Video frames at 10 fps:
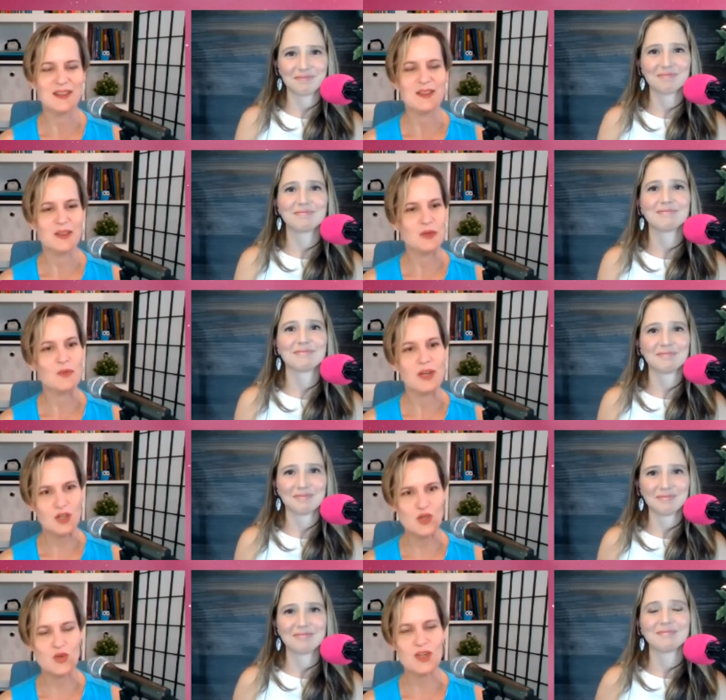Speaker 1: the
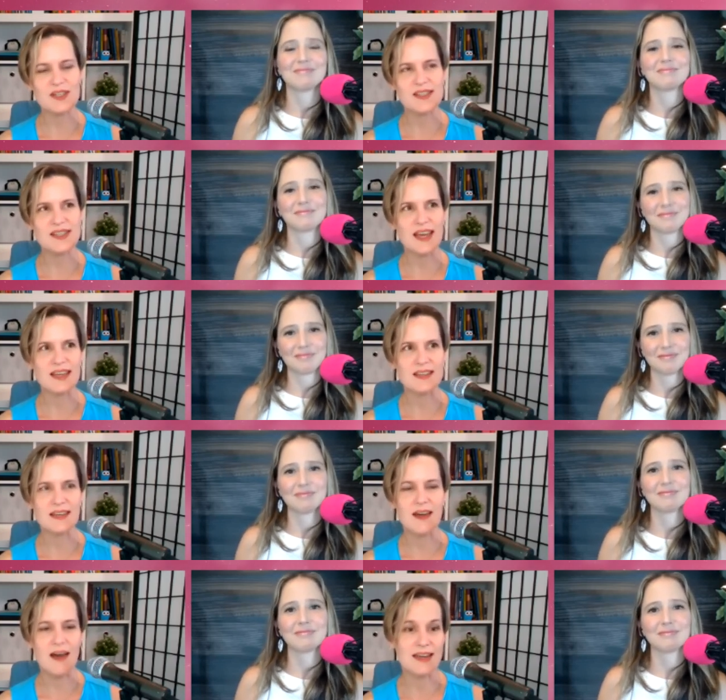reassurance and the
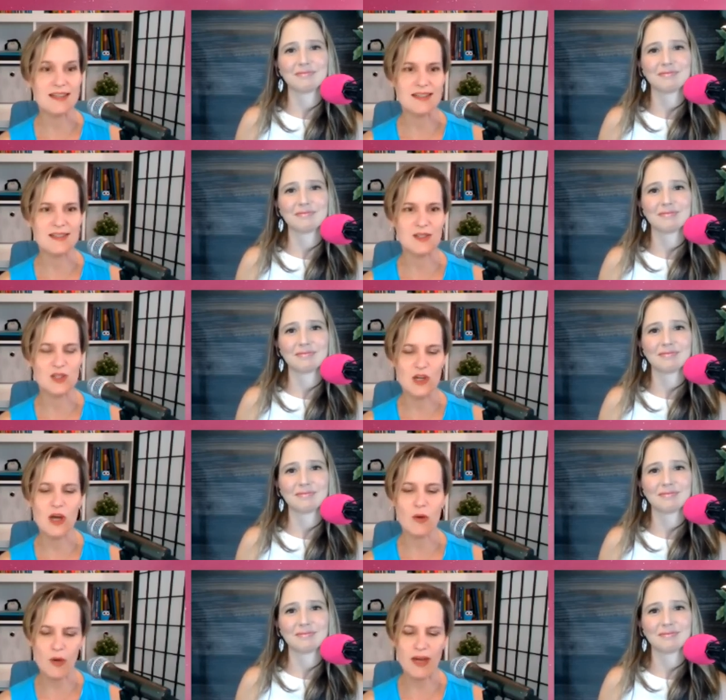guidance to
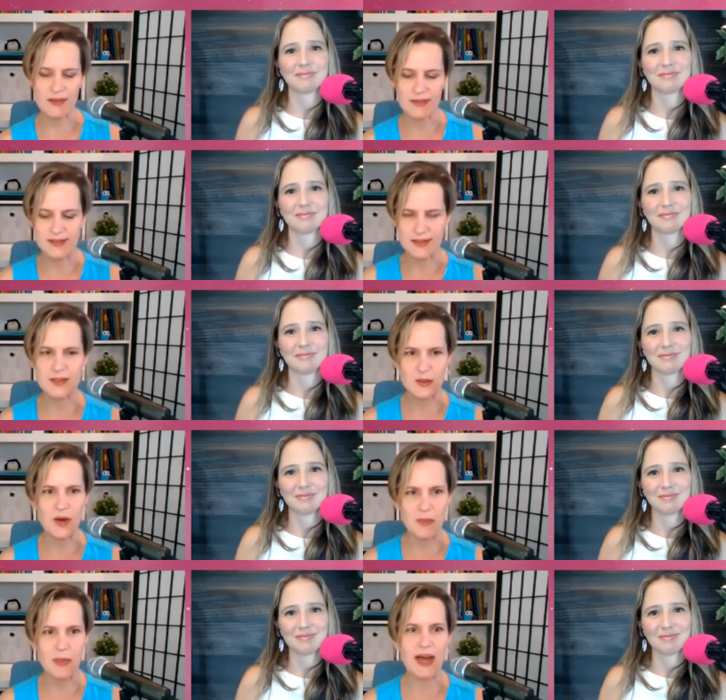know, okay, this is the
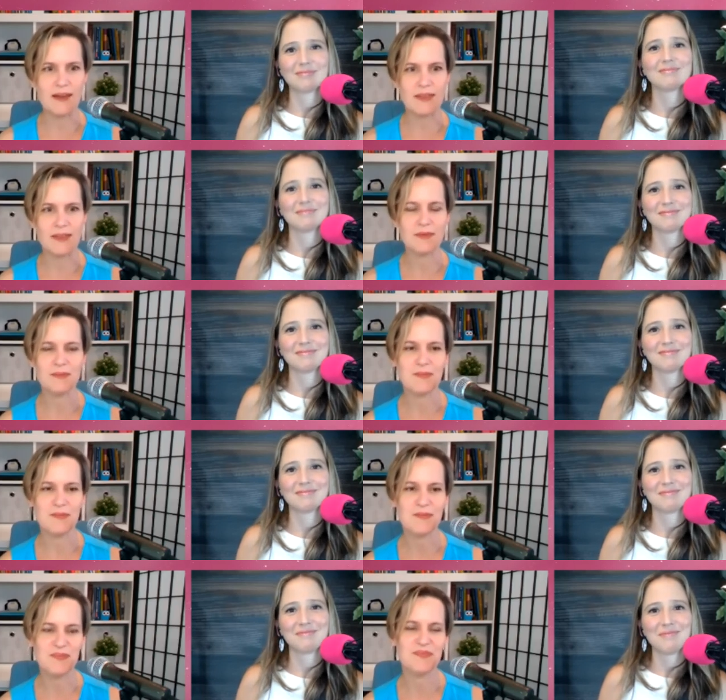right path.
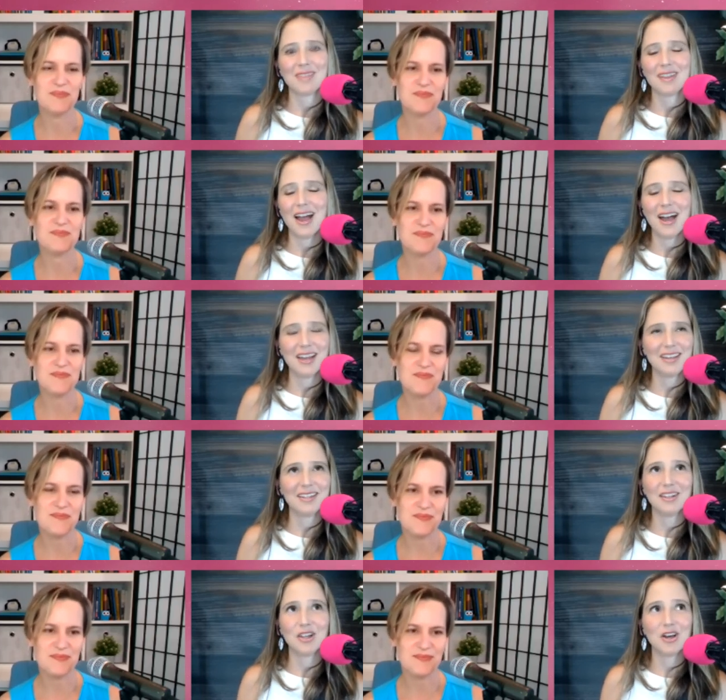
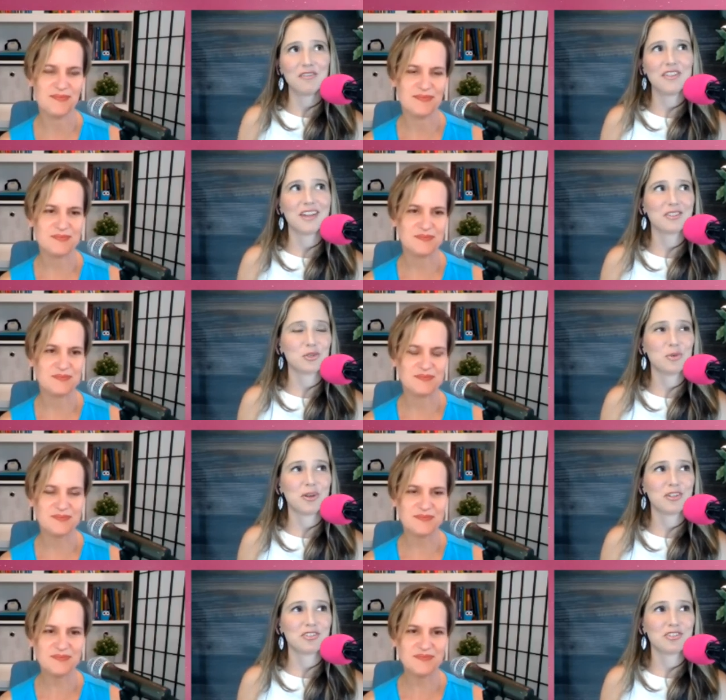
Speaker 2: I love that so
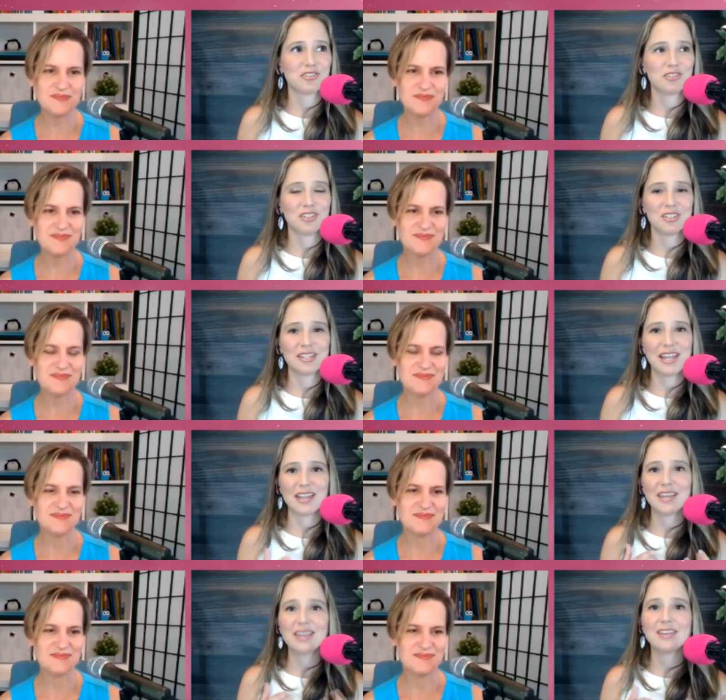much. Just the
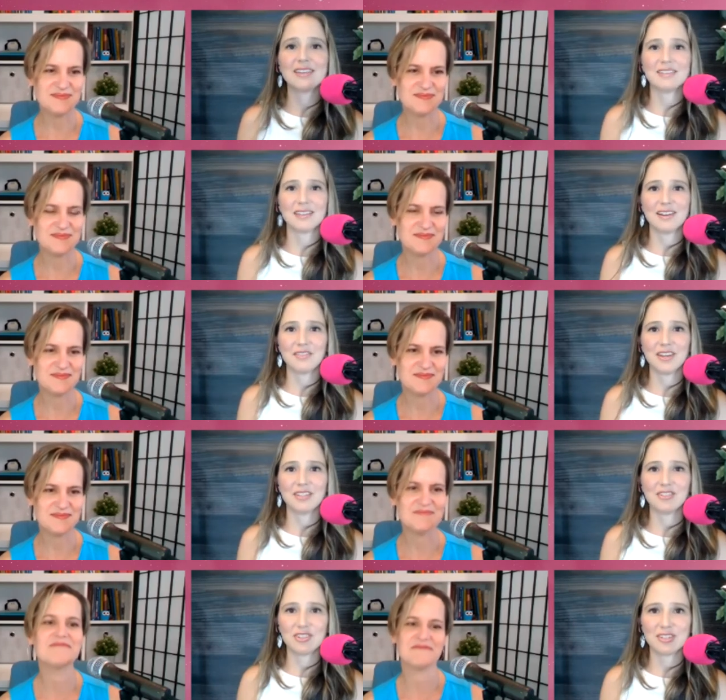ease of
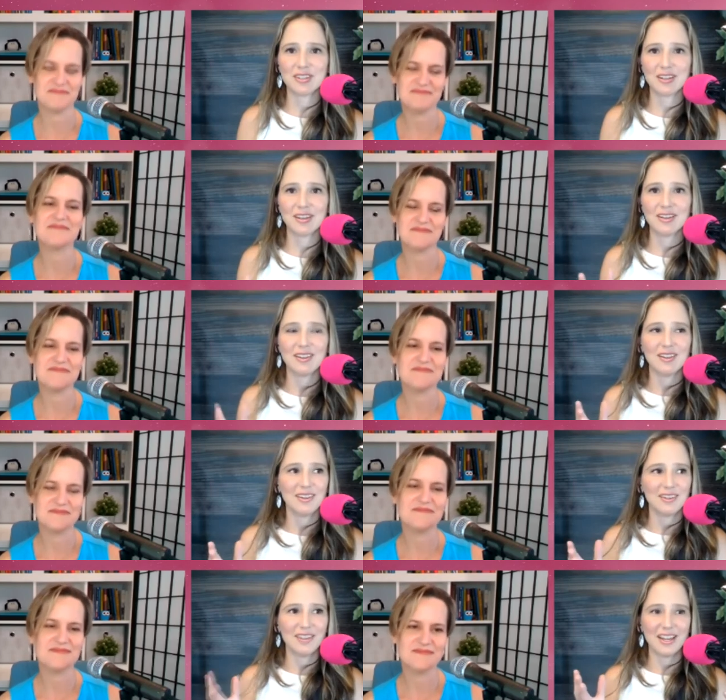it. Just the,
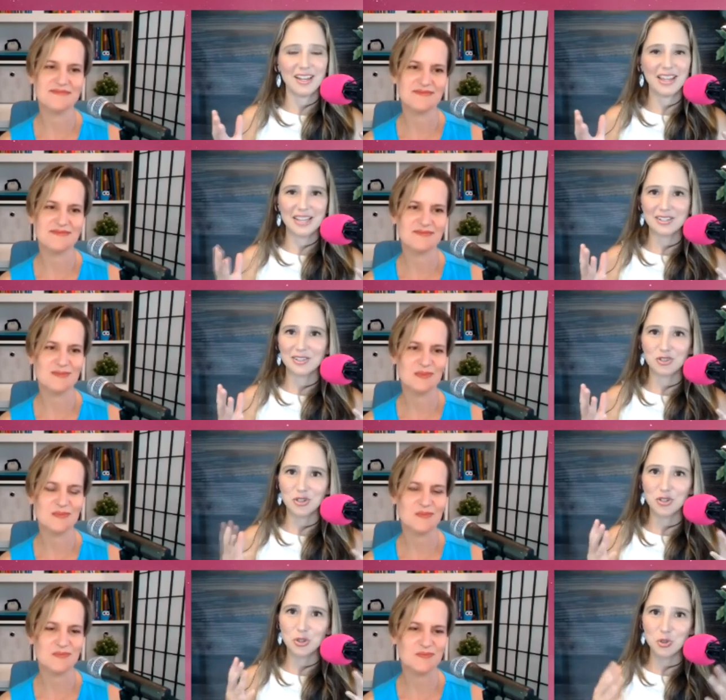let's
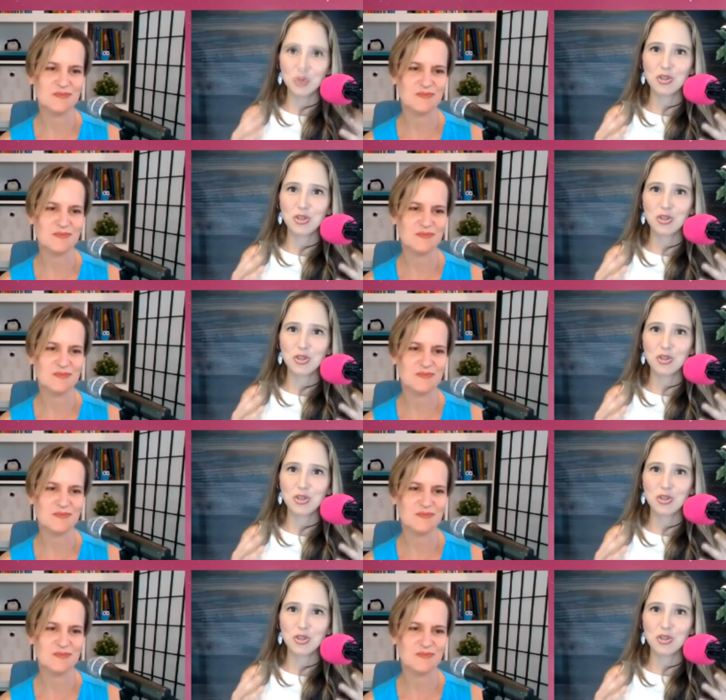just do